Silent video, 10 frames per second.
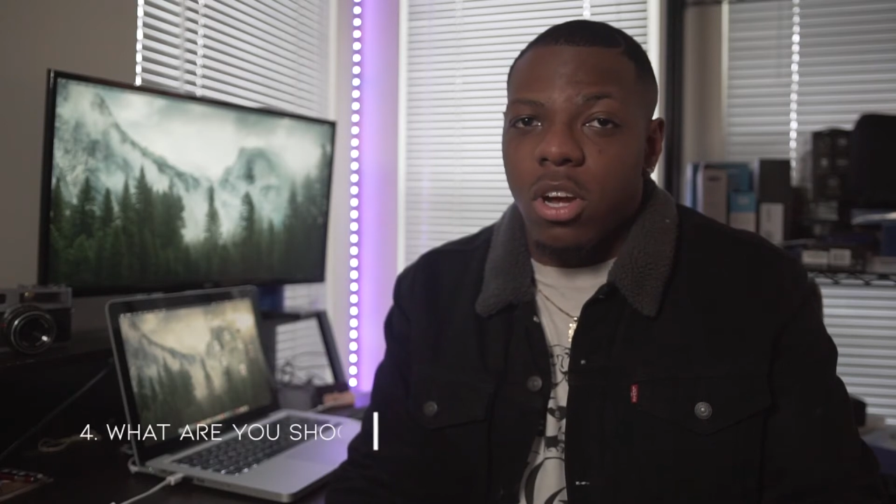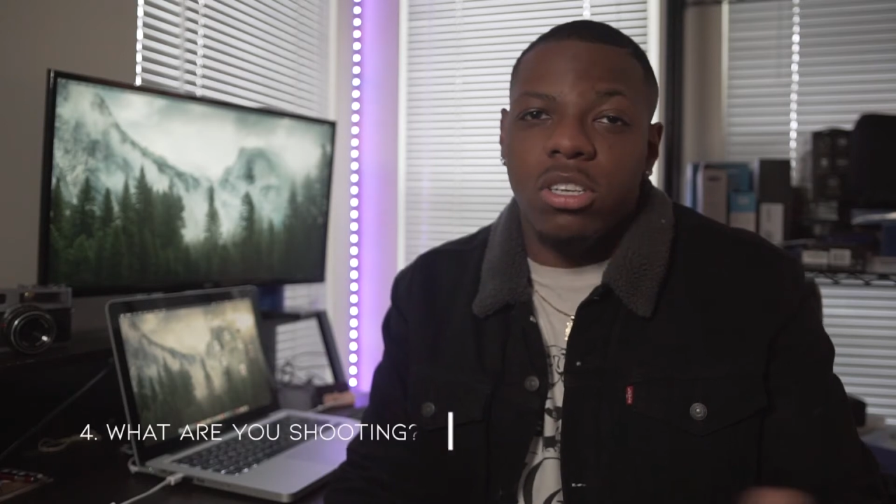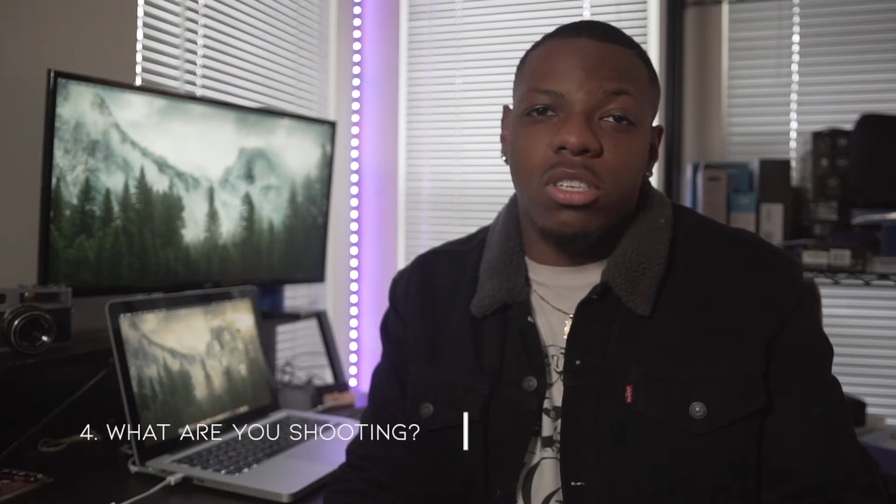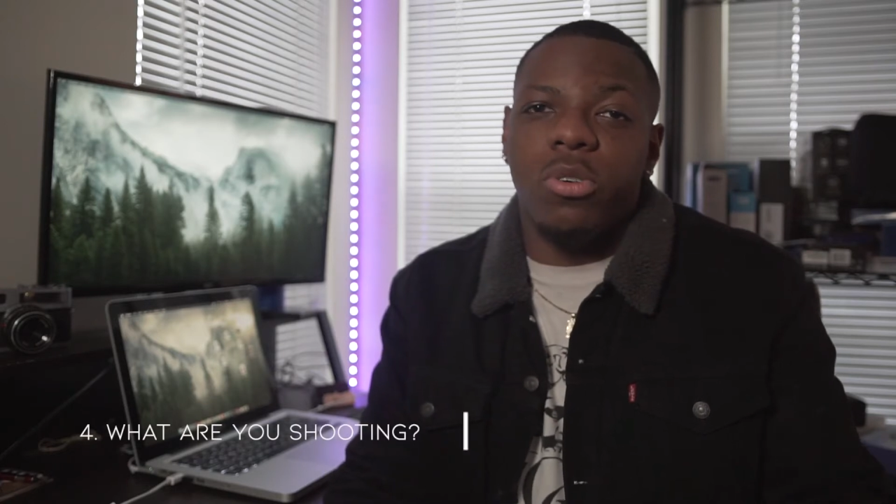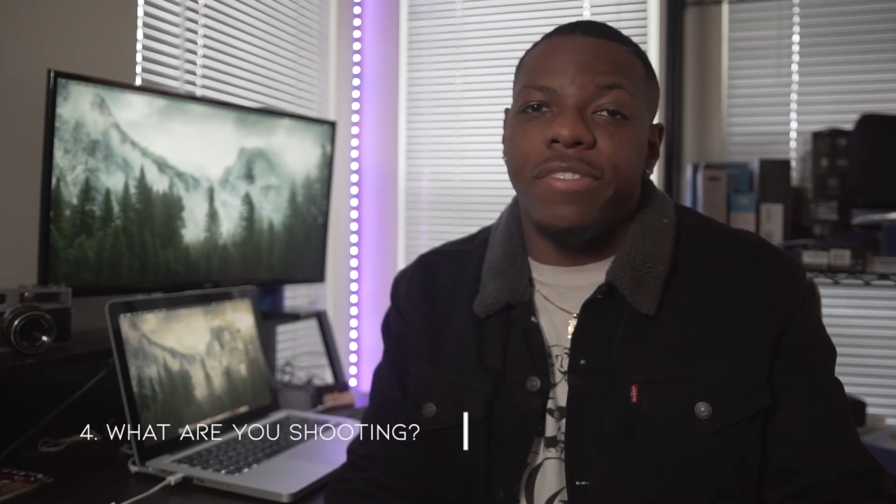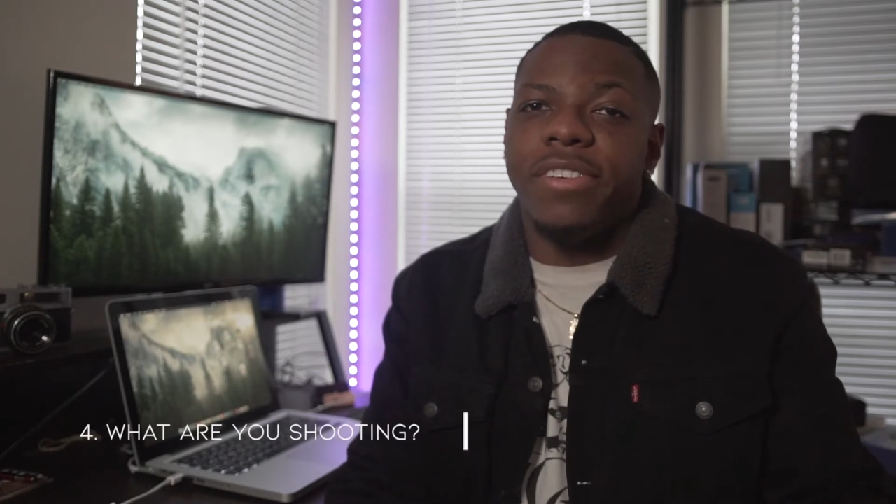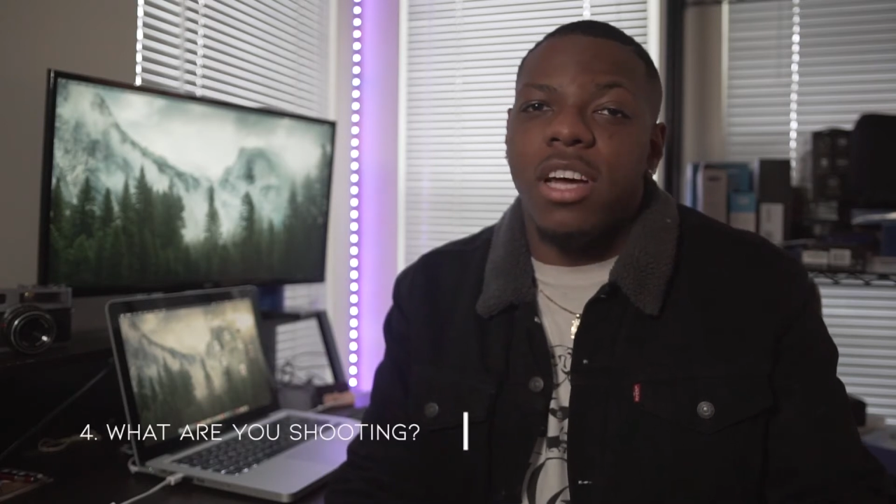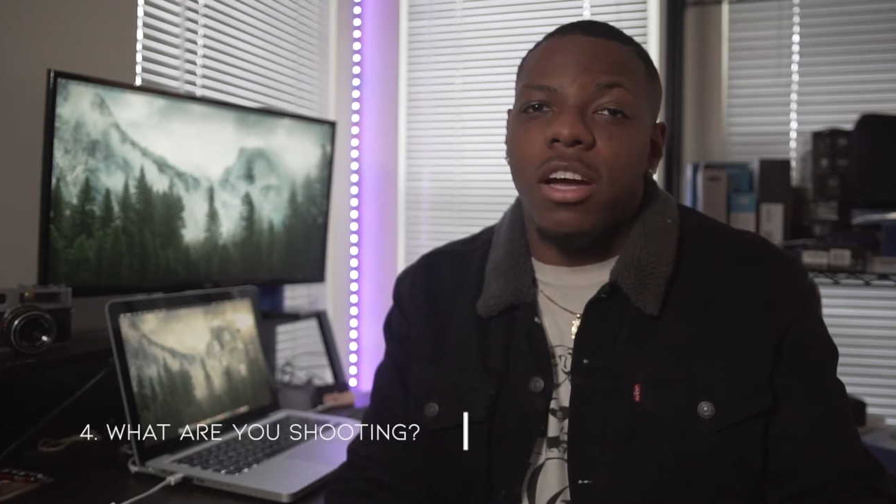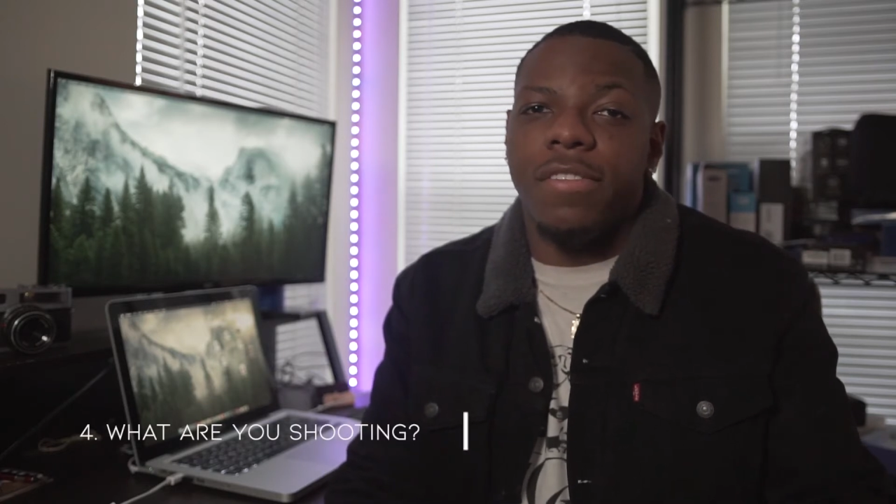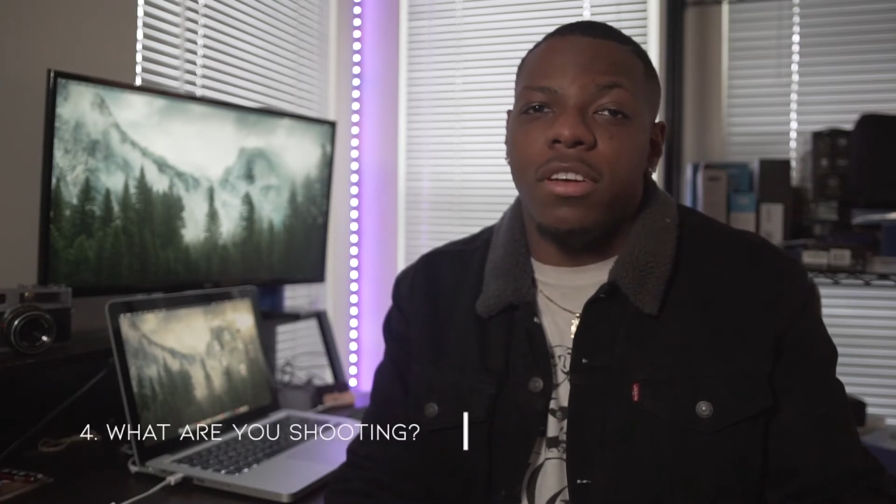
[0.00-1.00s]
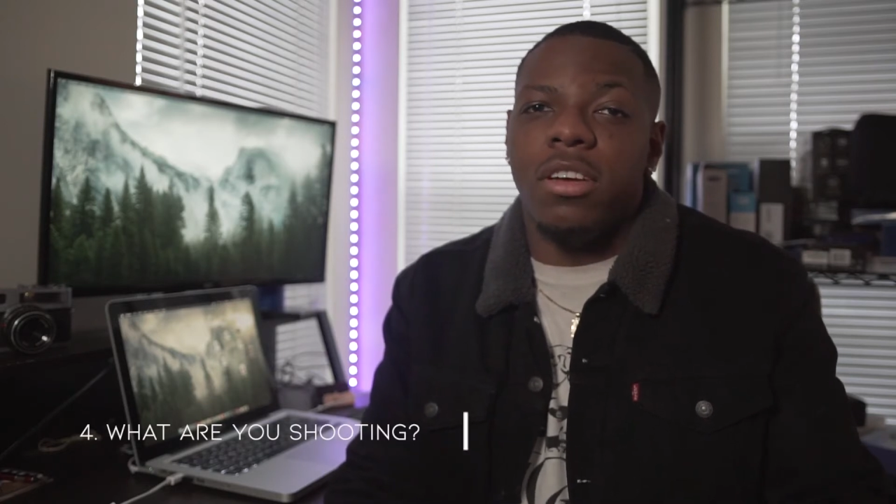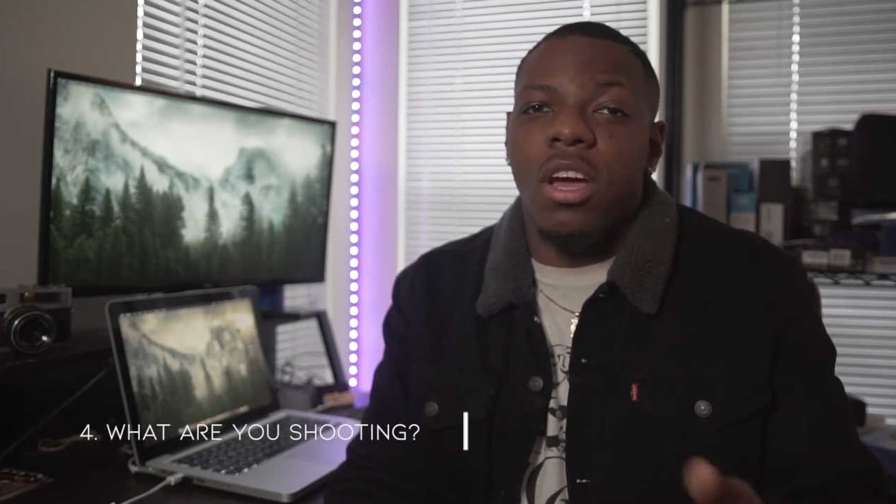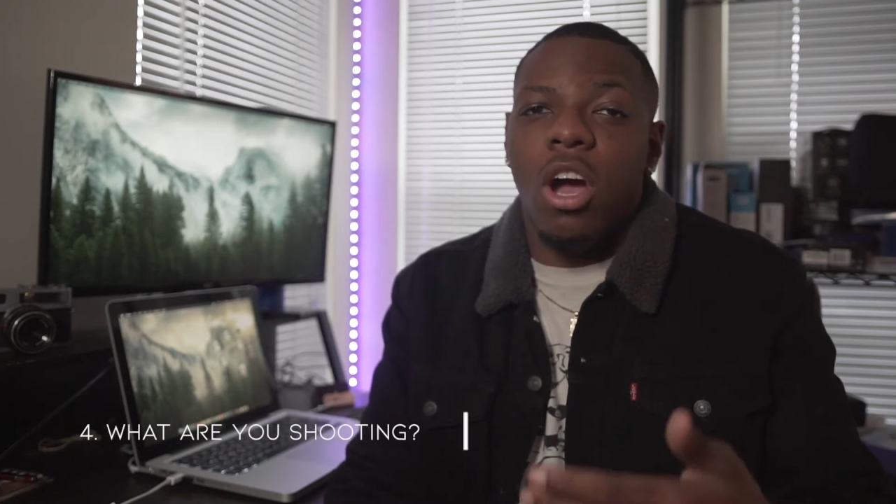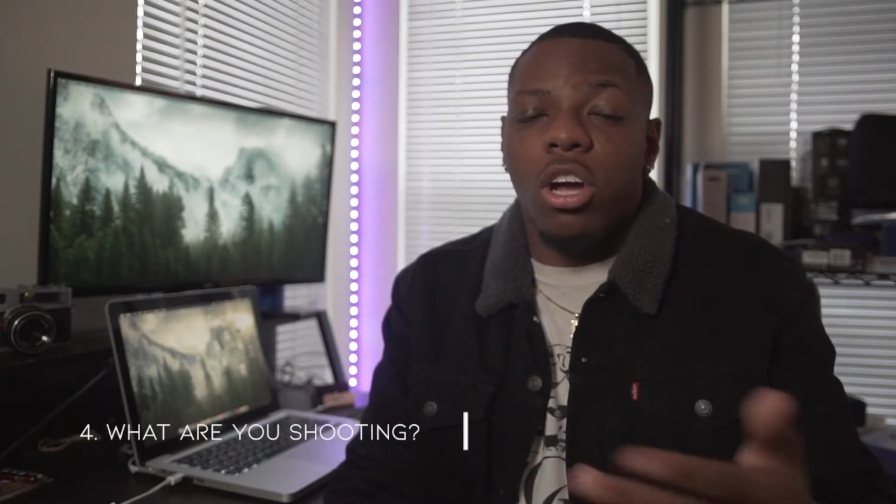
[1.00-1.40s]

Are you just doing photography?